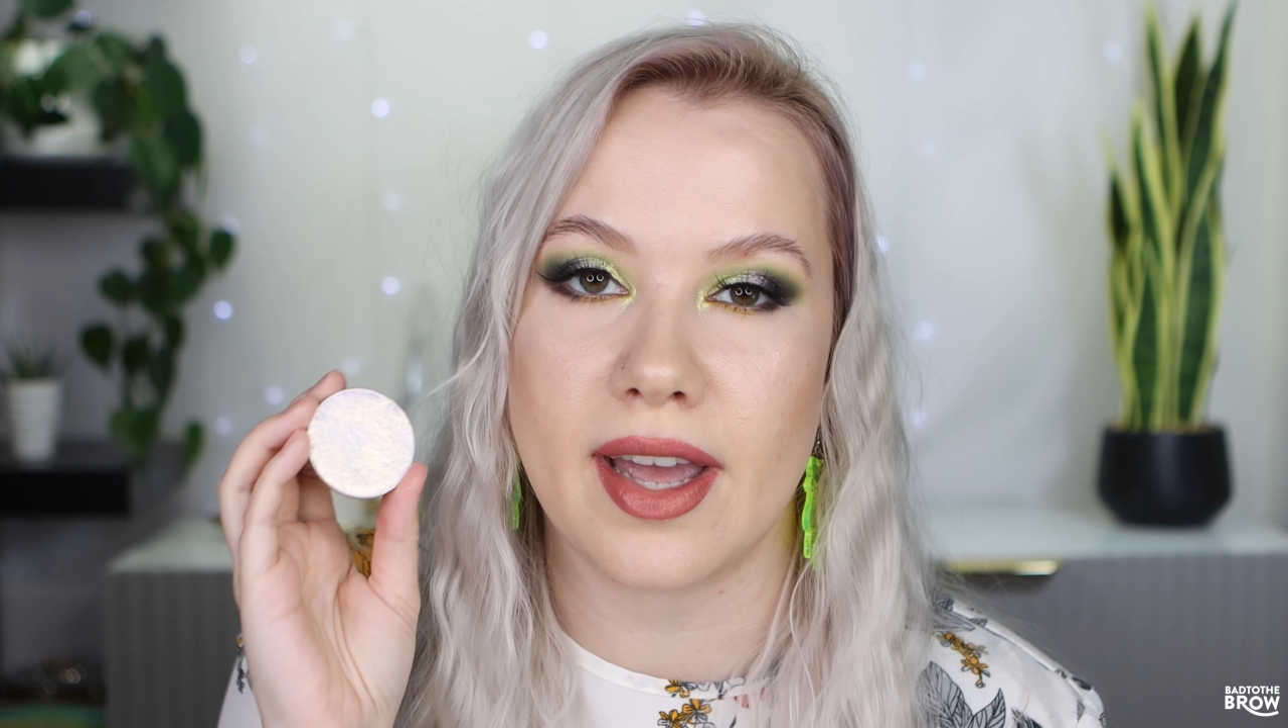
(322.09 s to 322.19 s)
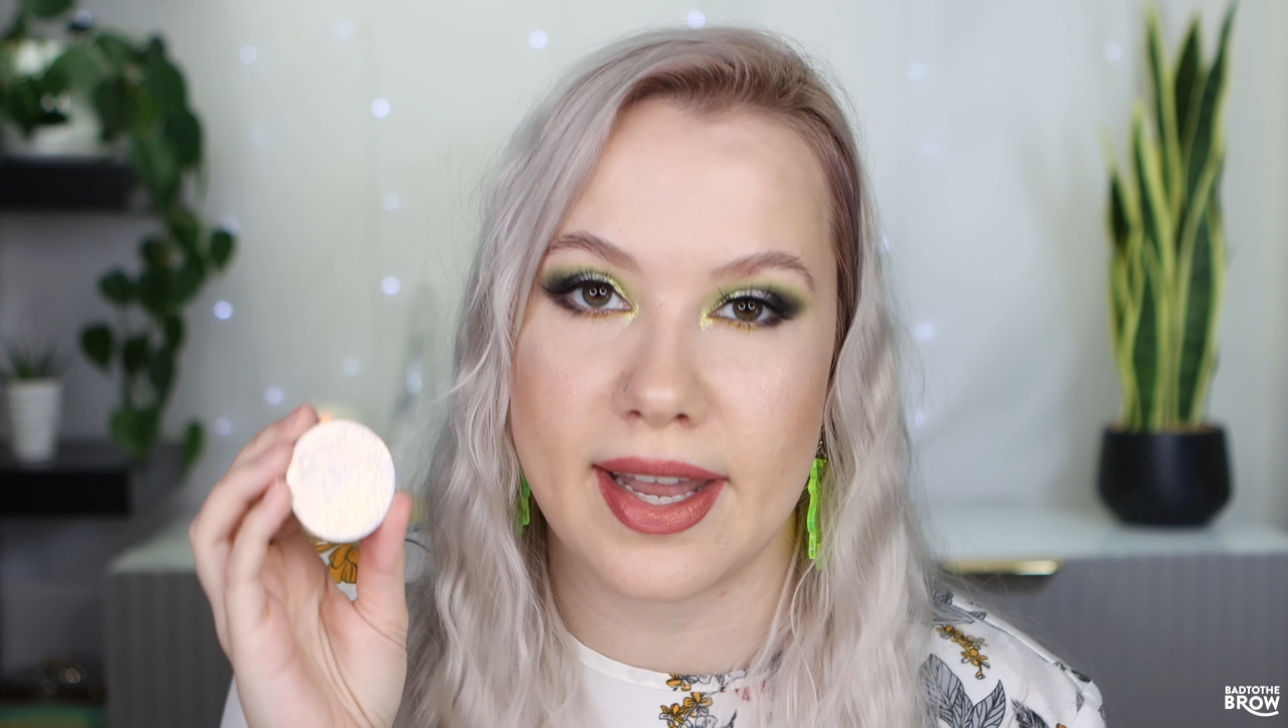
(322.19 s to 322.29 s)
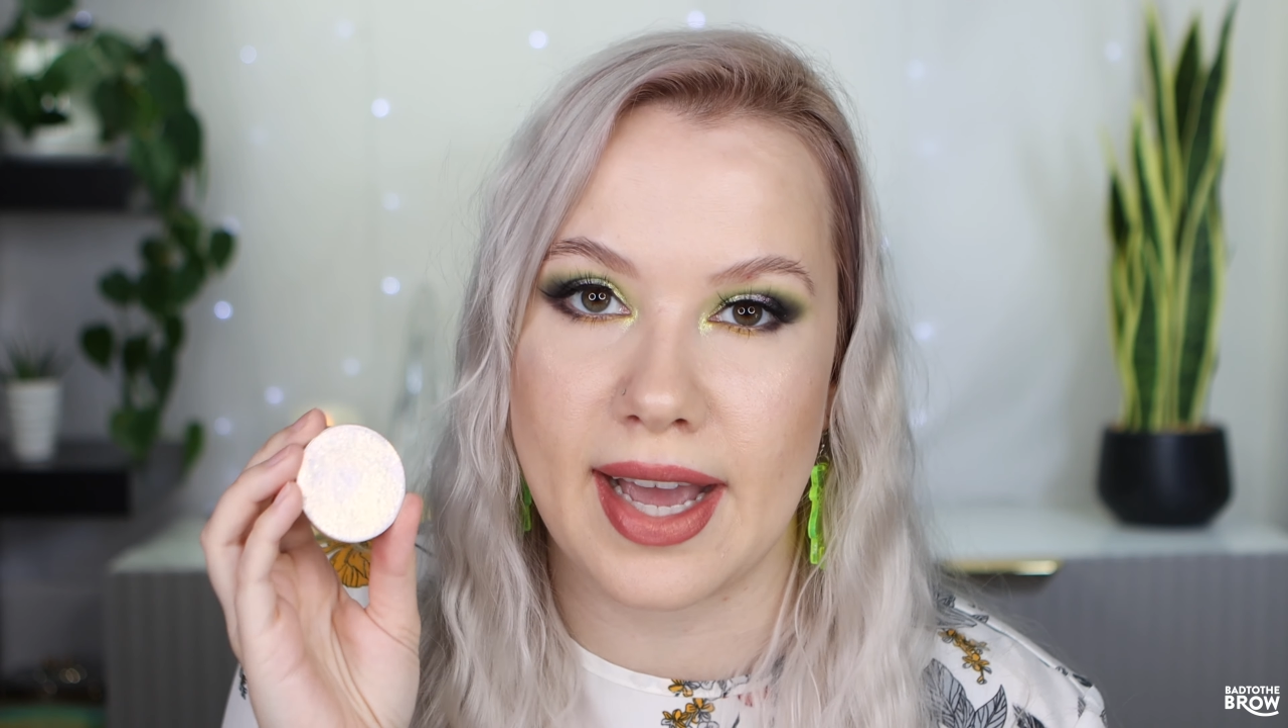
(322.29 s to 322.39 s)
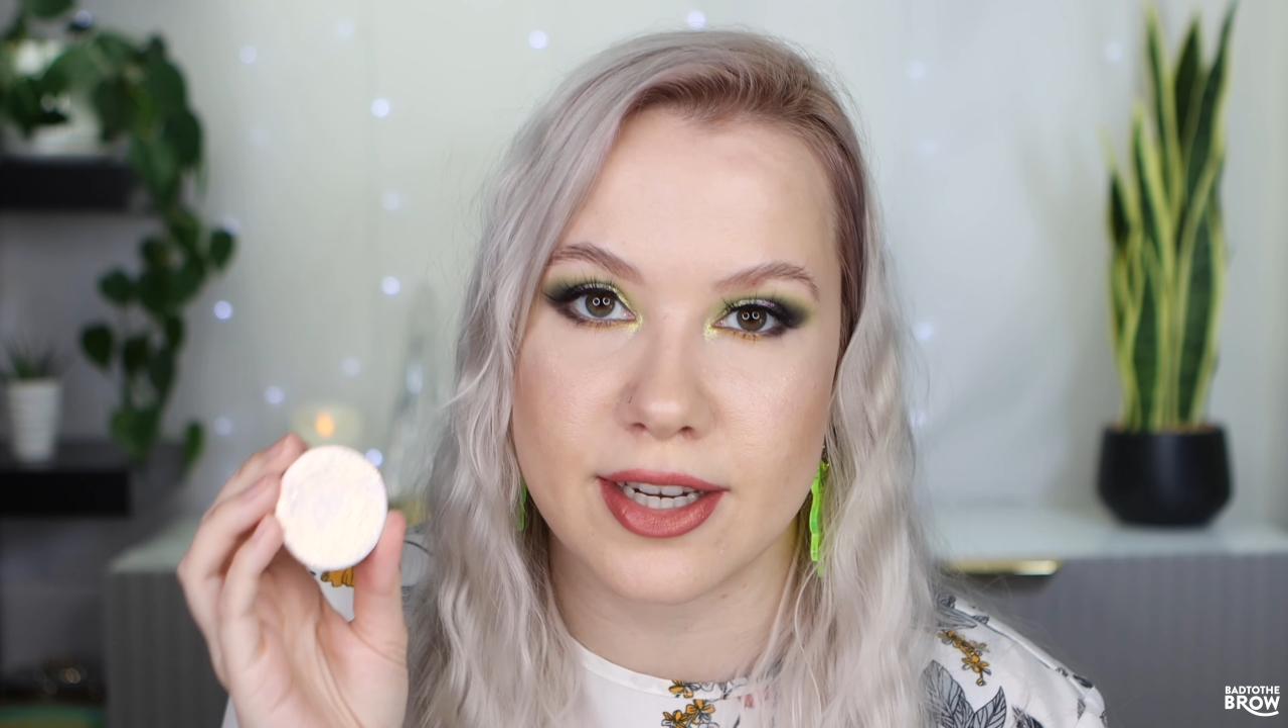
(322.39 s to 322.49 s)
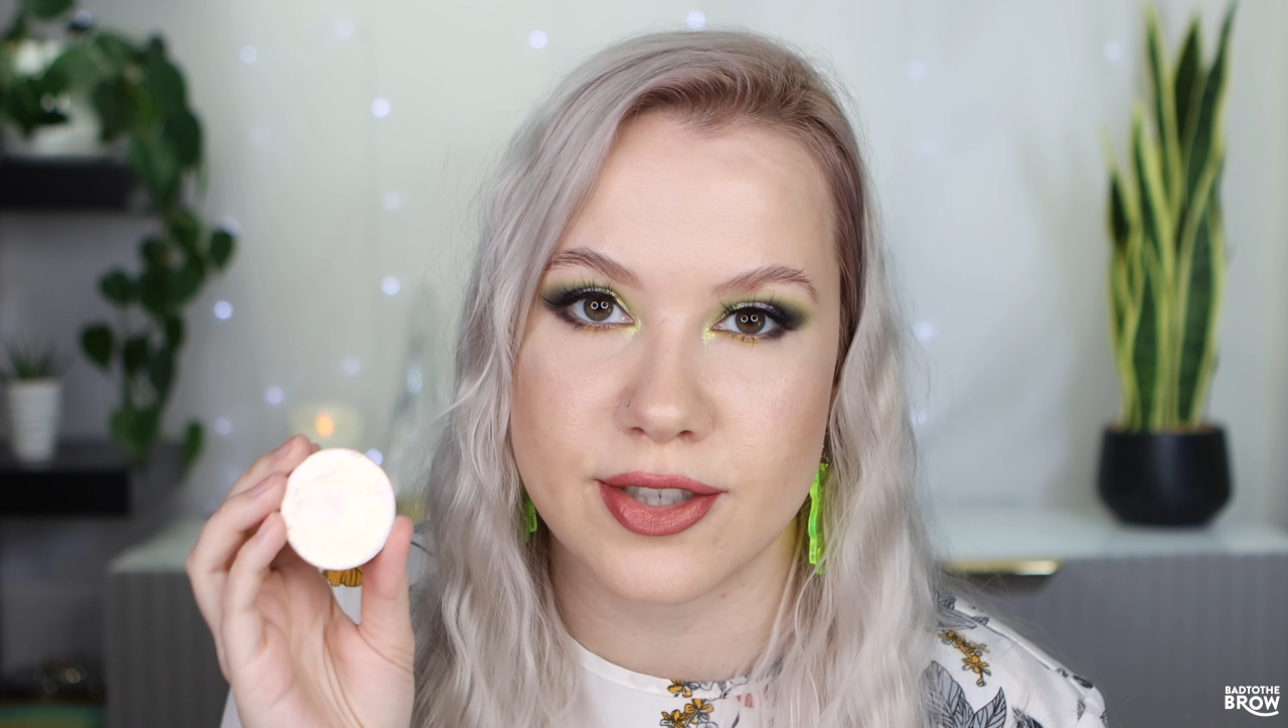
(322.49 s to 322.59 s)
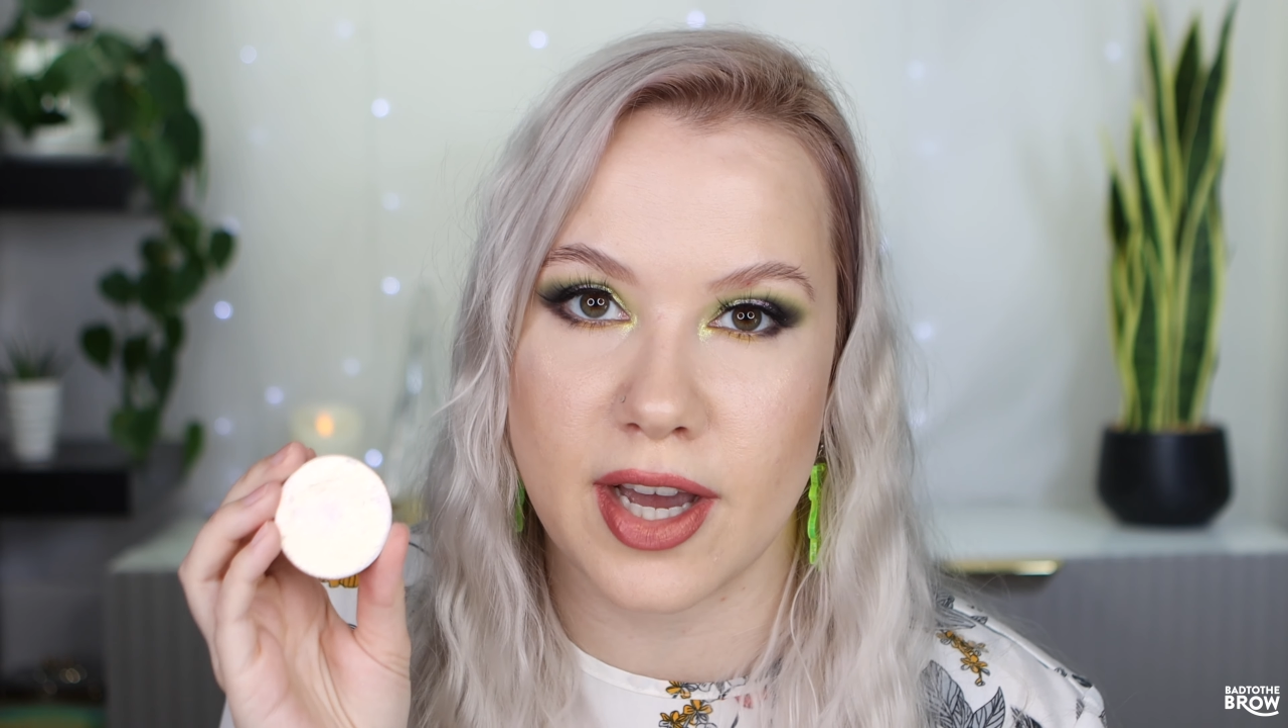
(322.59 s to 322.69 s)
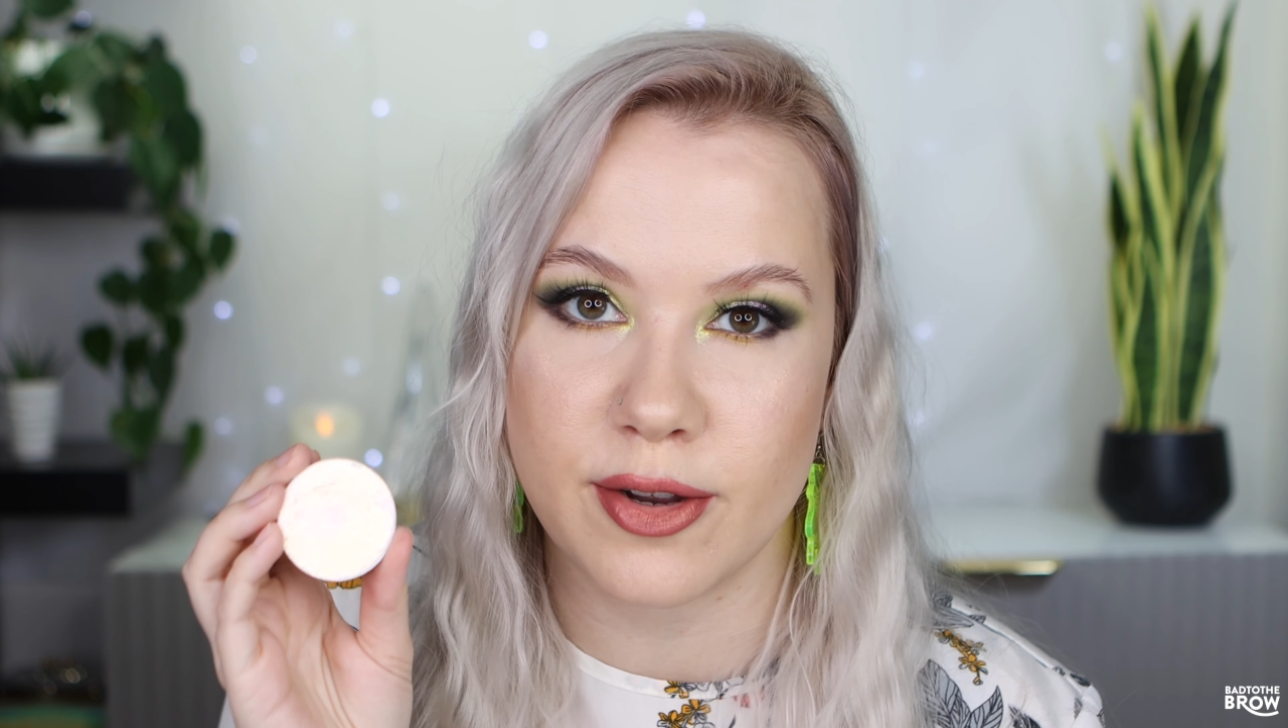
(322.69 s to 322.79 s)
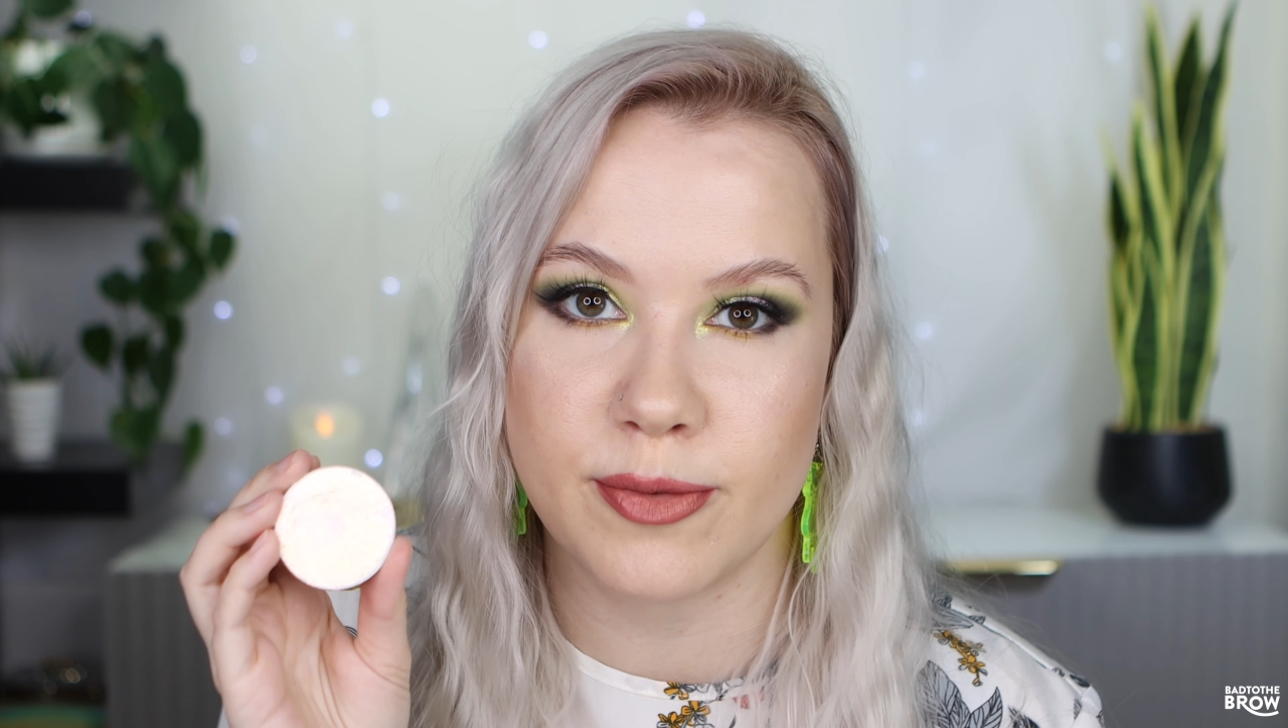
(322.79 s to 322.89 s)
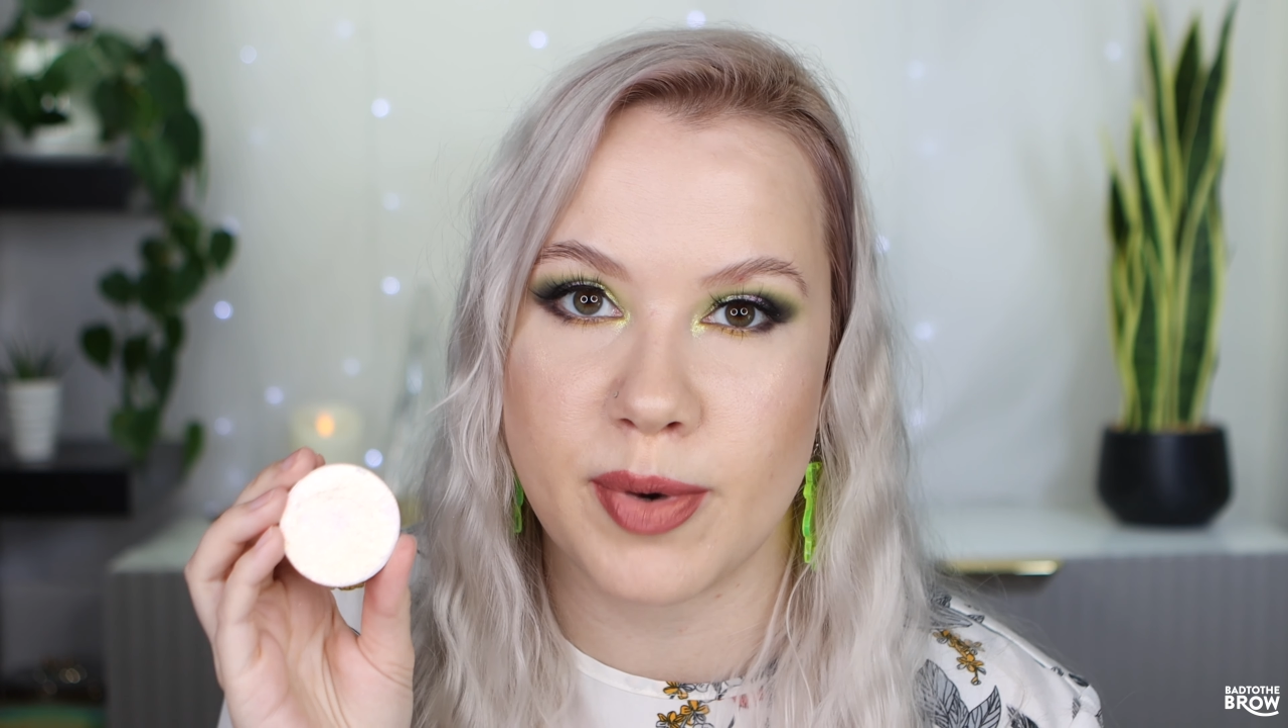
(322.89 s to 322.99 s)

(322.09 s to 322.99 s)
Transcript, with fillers: an eyeshadow